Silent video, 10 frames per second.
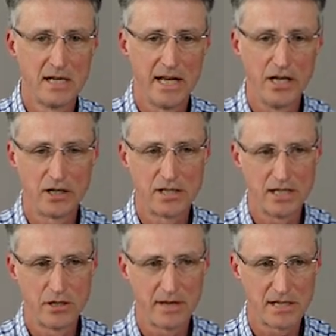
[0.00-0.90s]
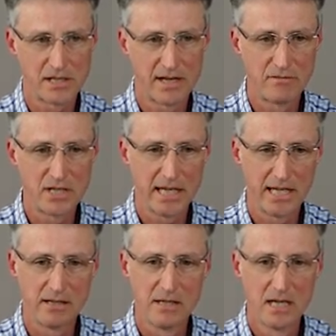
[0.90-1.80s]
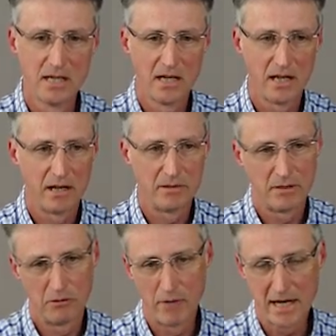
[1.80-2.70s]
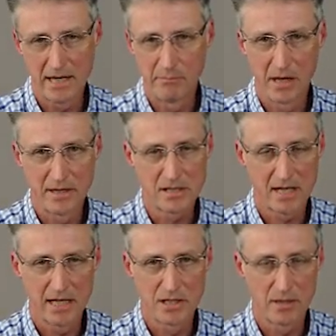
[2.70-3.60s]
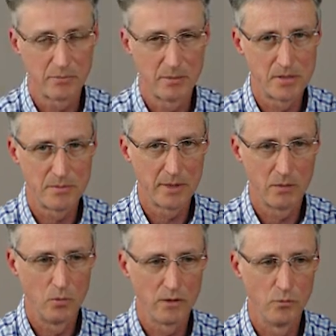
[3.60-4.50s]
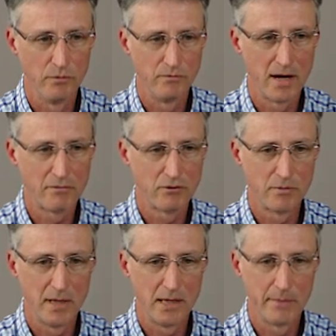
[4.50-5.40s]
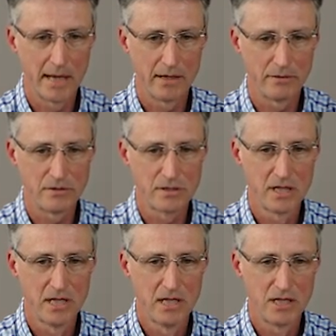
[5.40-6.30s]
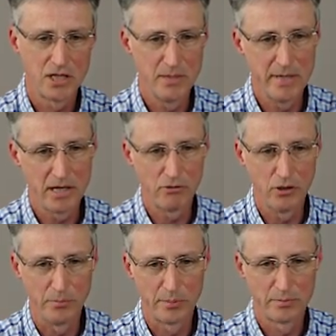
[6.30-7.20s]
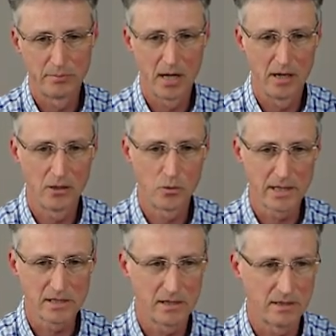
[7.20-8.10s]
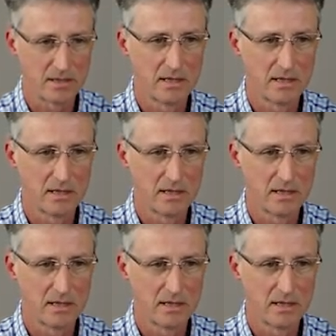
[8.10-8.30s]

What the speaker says: Here you can see 2017, already by this stage some companies have become worth more than £500 million, GB Group, Quicksent.